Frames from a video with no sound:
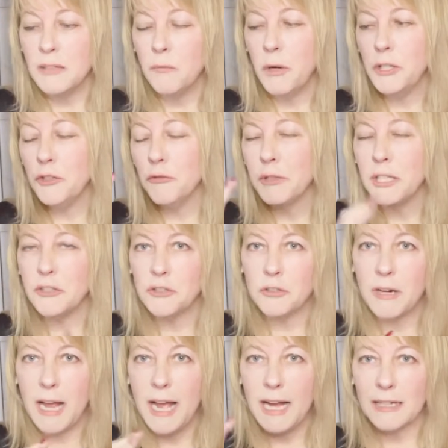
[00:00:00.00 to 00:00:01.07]
when you
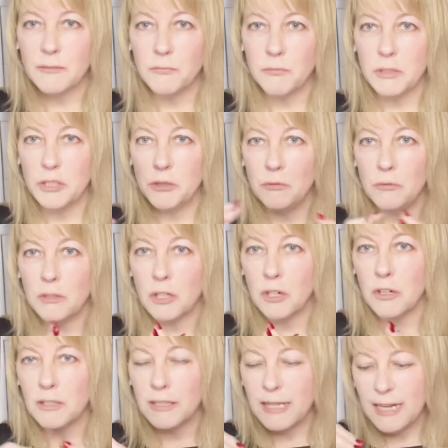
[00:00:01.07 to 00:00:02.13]
contract, when you
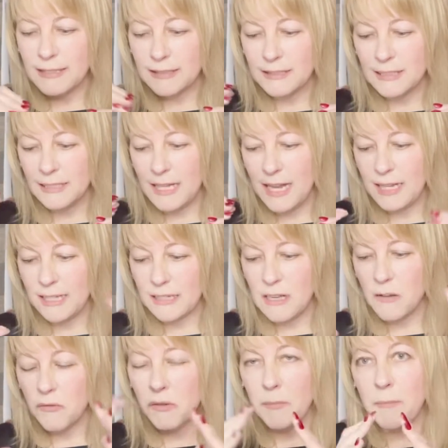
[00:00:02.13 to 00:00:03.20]
learn a lesson and it
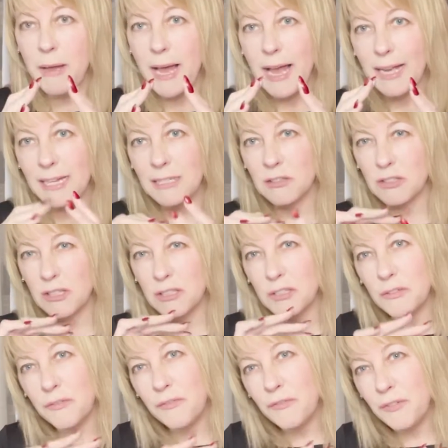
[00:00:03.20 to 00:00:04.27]
comes back and there's a
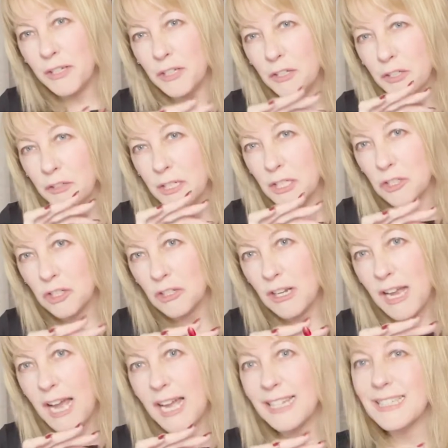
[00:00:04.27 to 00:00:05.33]
little fear, you
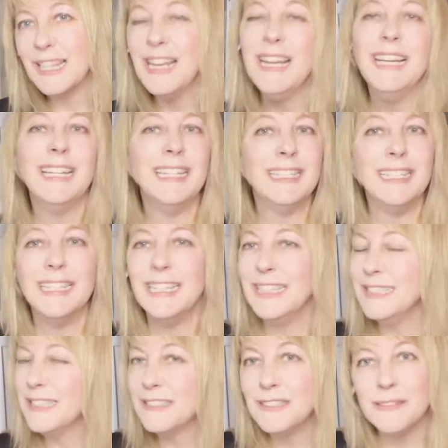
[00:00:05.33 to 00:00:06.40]
contract,
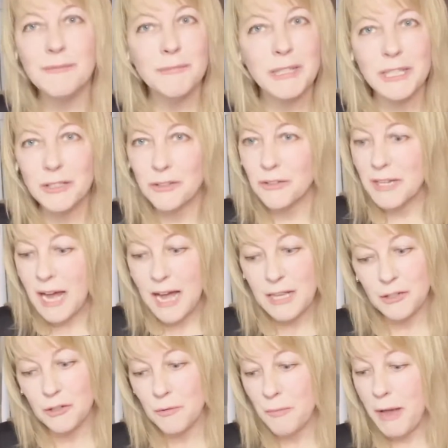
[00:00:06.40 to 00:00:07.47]
it doesn't mean you're not
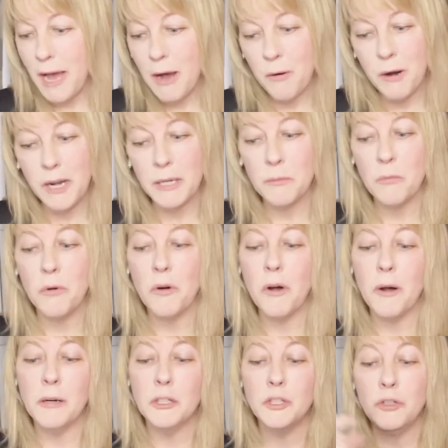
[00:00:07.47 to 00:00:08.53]
in your power
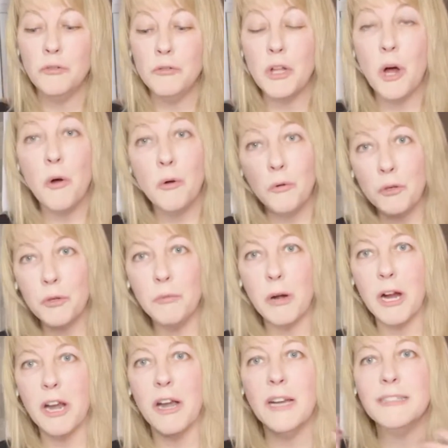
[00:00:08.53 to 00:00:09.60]
anymore. You know who you
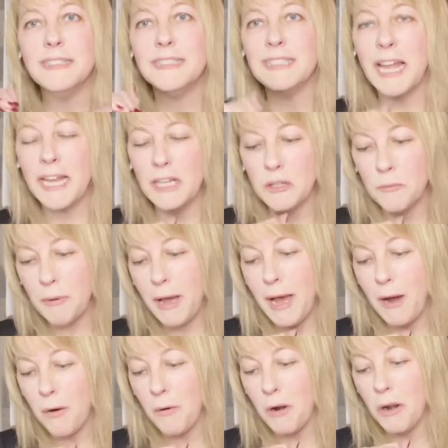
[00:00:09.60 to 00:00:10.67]
are. Stay in your
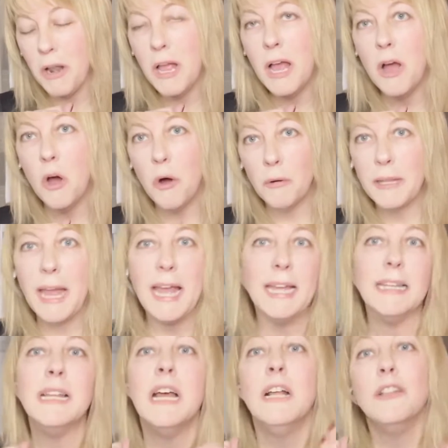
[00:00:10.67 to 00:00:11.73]
power.
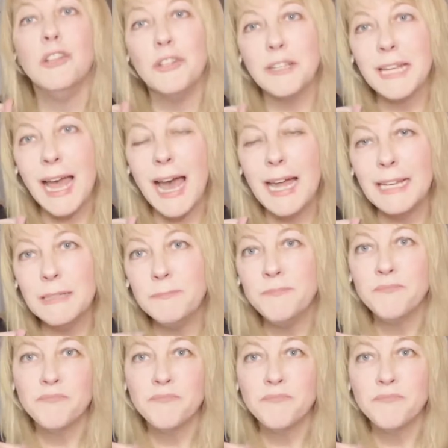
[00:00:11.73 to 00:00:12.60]
Okay? Look at it,